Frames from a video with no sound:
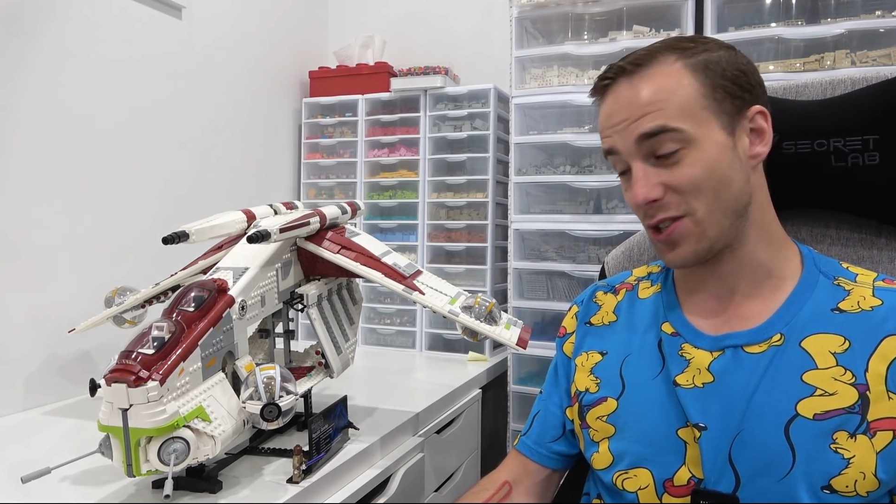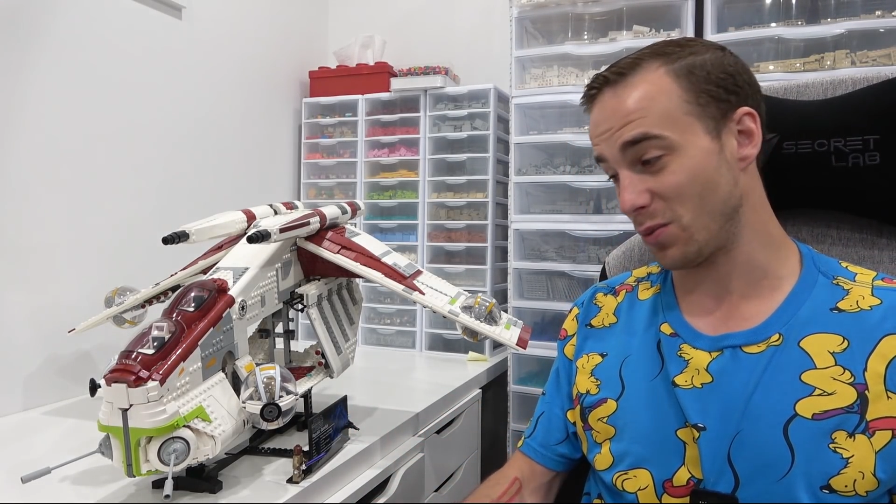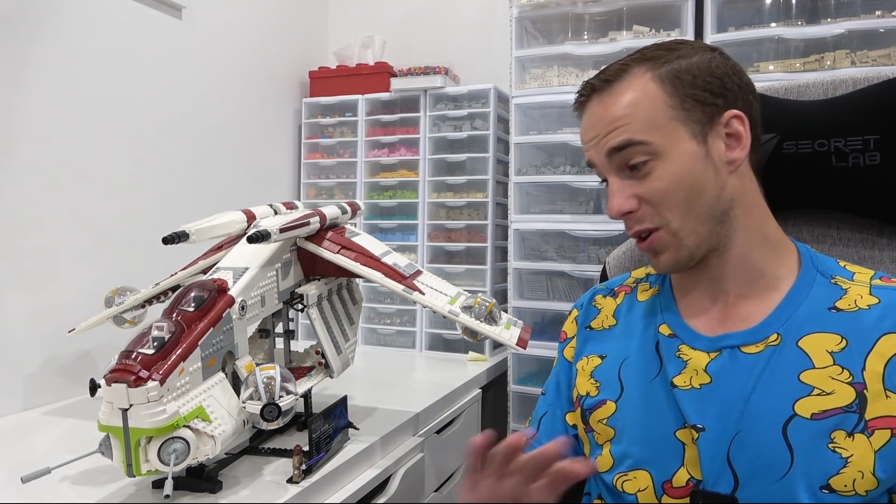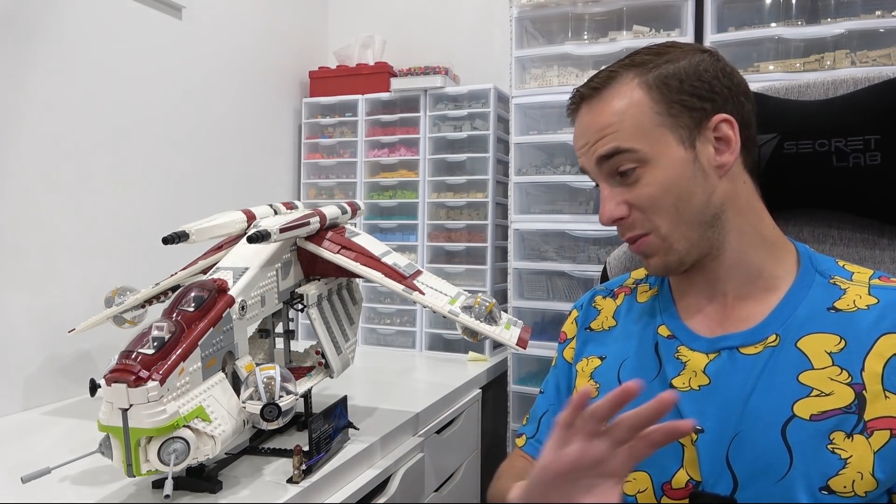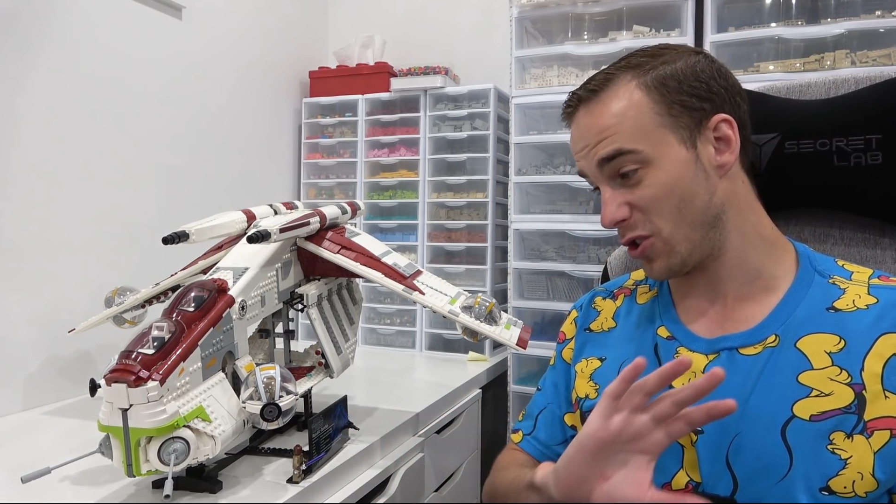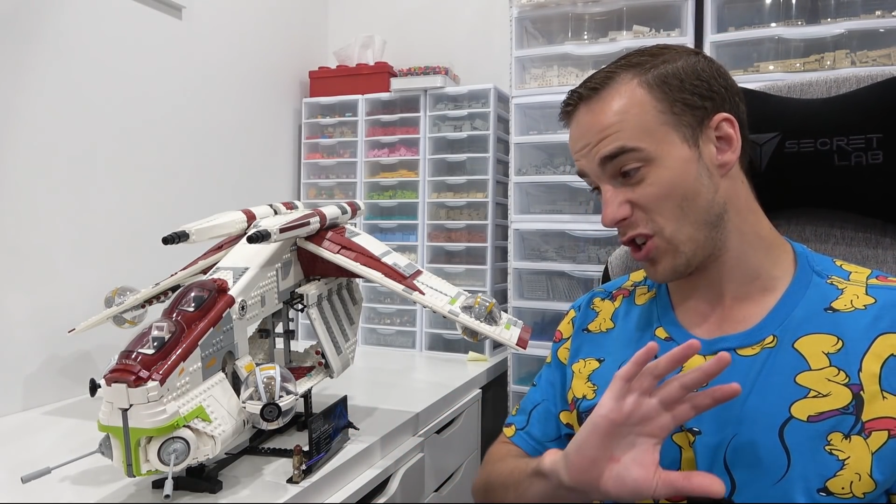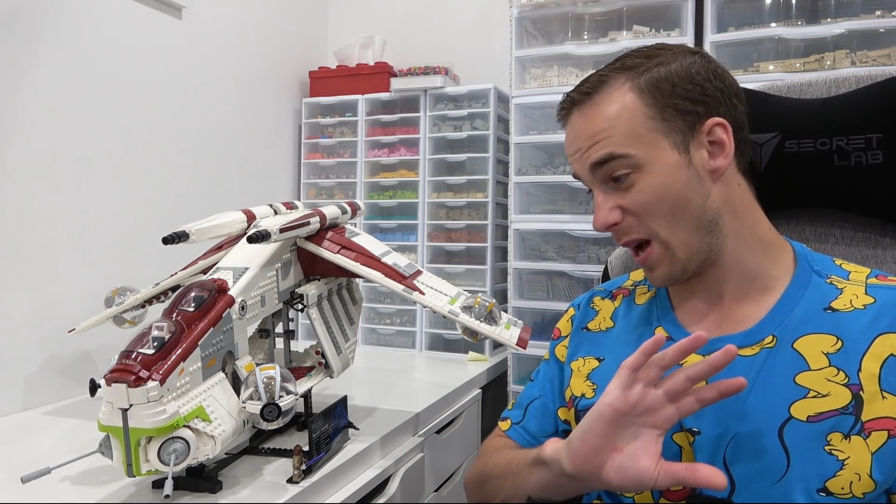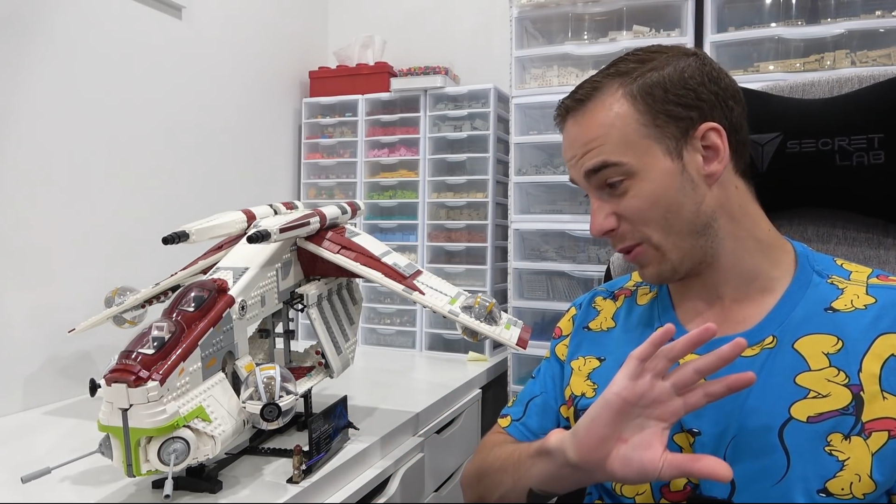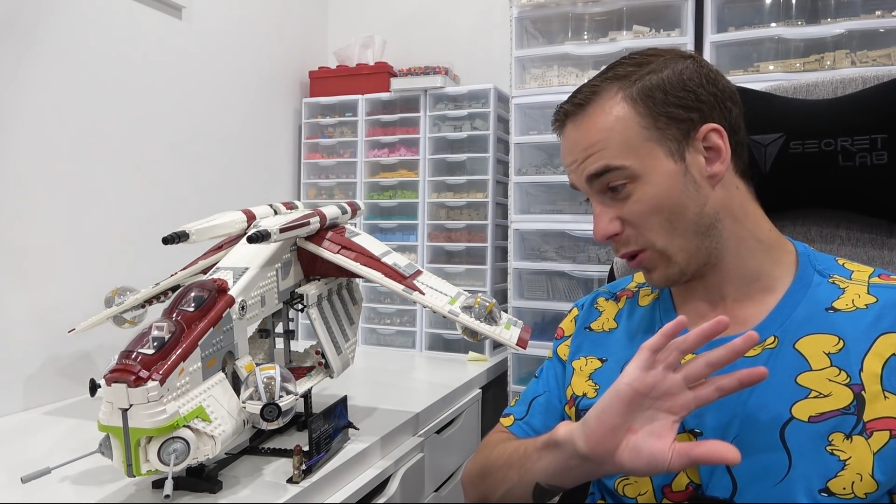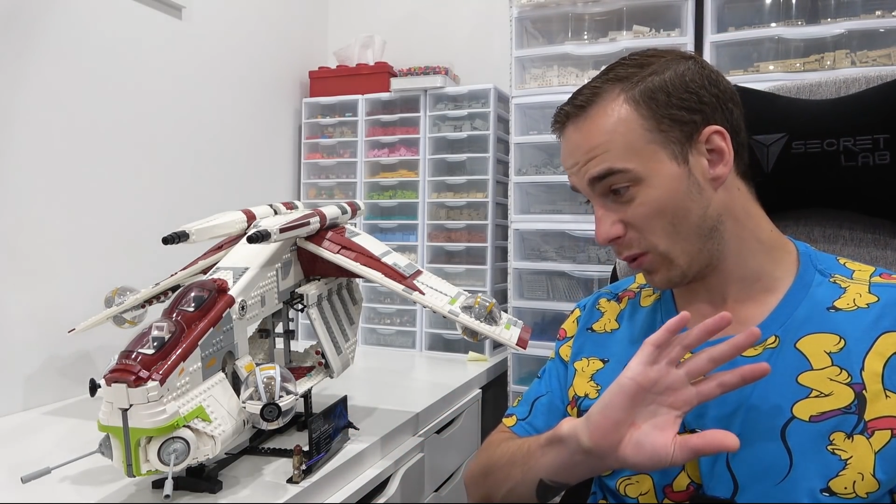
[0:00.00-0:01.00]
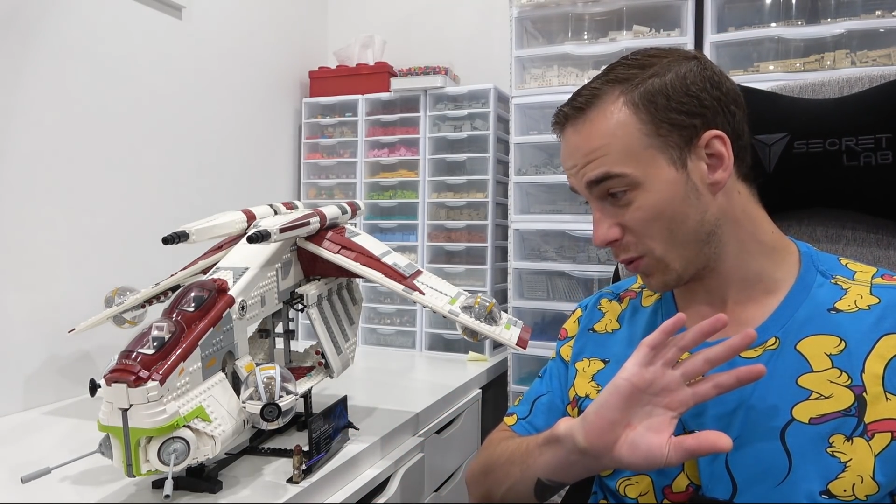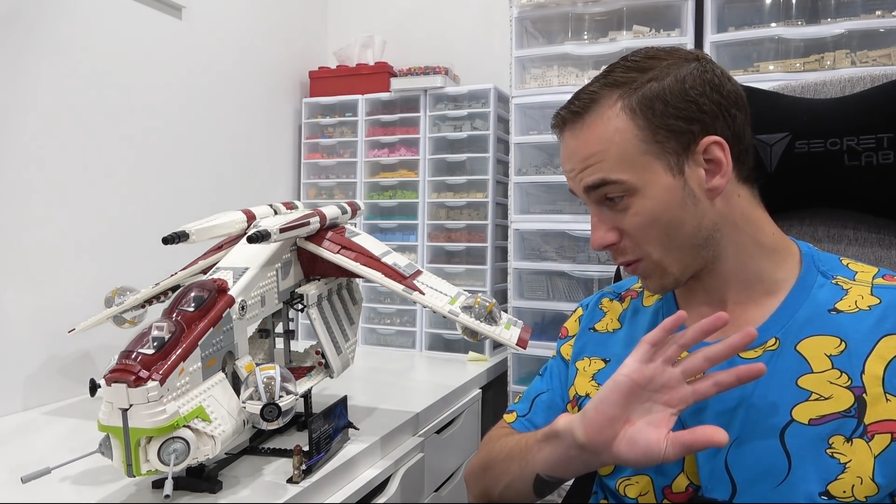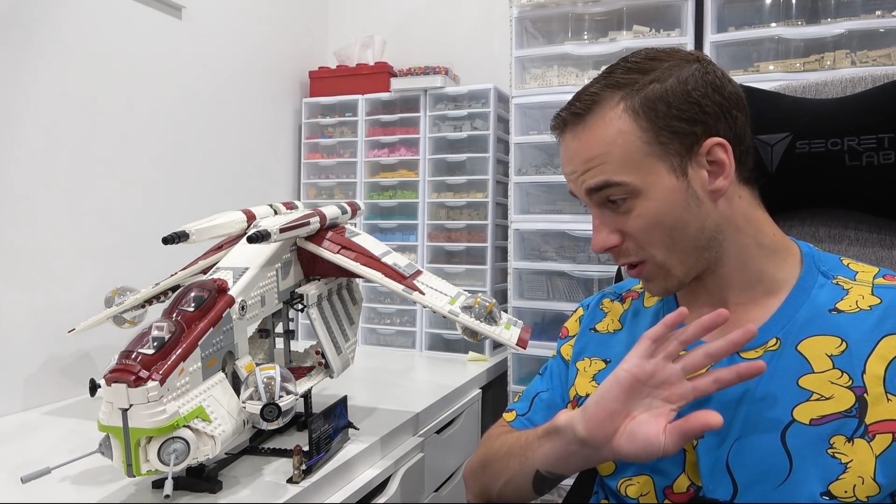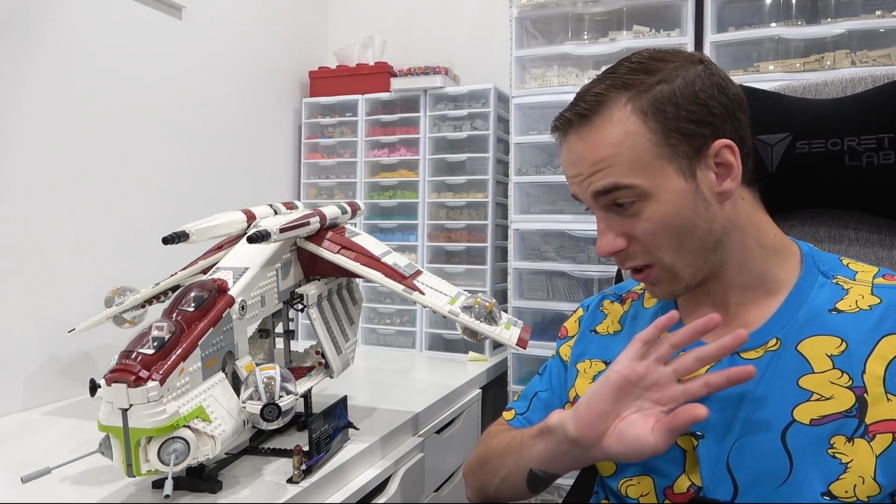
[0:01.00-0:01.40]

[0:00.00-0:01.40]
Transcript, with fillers: So we're going to be jamming a whole